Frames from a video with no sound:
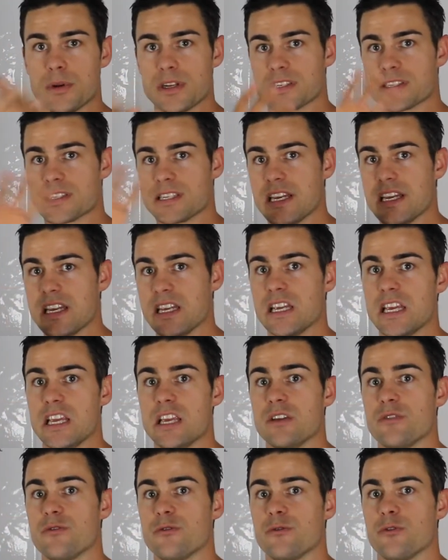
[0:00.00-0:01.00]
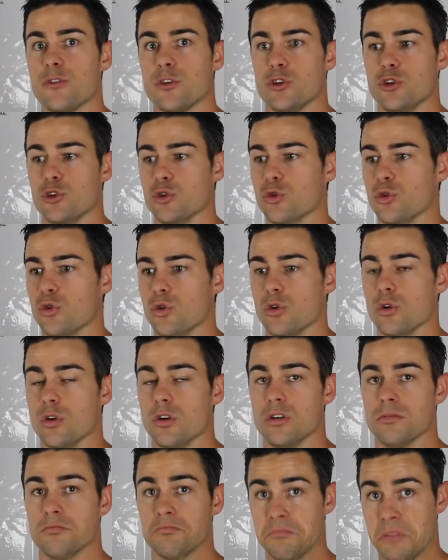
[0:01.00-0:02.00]
to see if
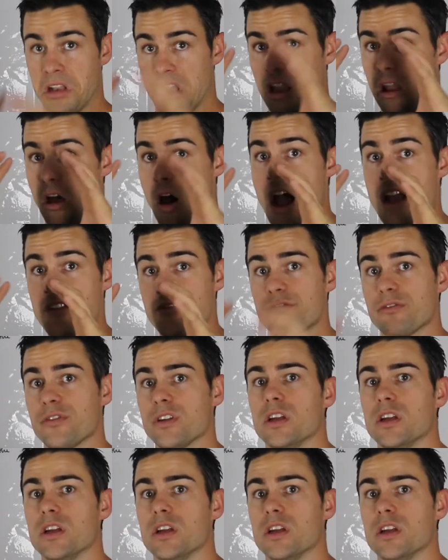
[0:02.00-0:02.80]
your life